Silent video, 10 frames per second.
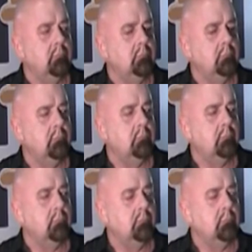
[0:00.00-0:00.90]

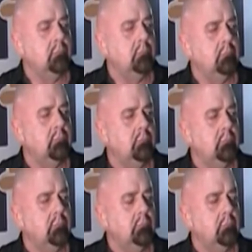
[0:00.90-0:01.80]

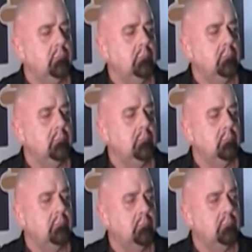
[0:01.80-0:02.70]

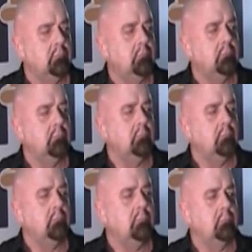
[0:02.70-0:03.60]

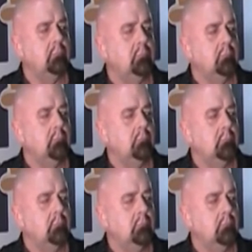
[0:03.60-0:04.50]

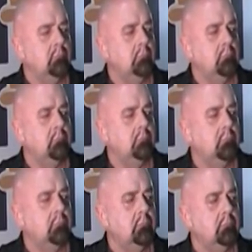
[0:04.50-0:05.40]

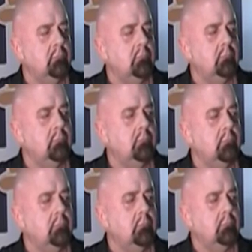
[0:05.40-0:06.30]

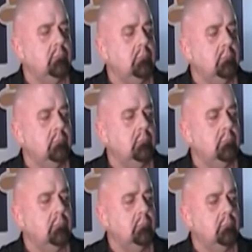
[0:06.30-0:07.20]

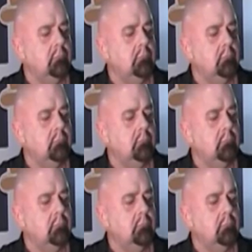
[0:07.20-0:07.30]
[no speech]